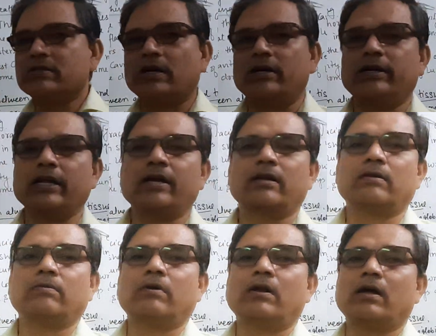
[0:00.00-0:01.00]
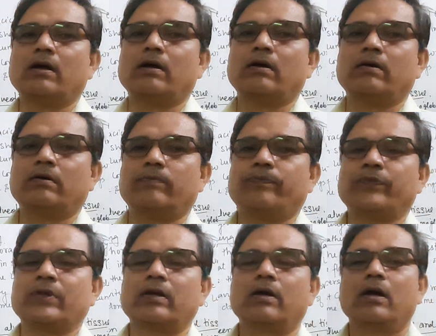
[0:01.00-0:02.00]
contain,
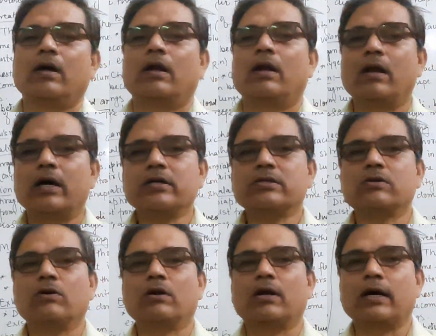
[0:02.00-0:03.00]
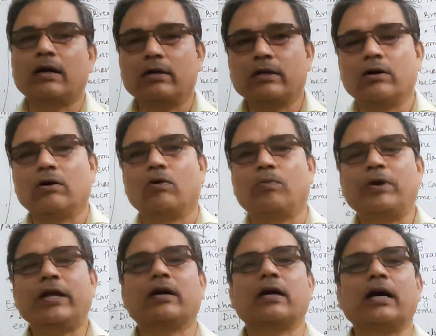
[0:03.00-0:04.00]
lungs or
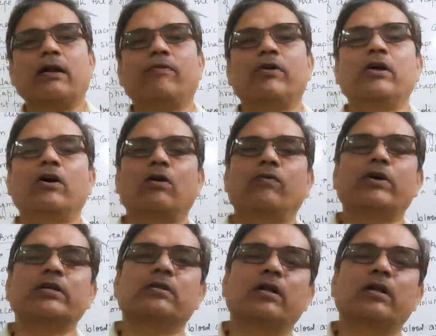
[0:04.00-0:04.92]
oblique alveoli always,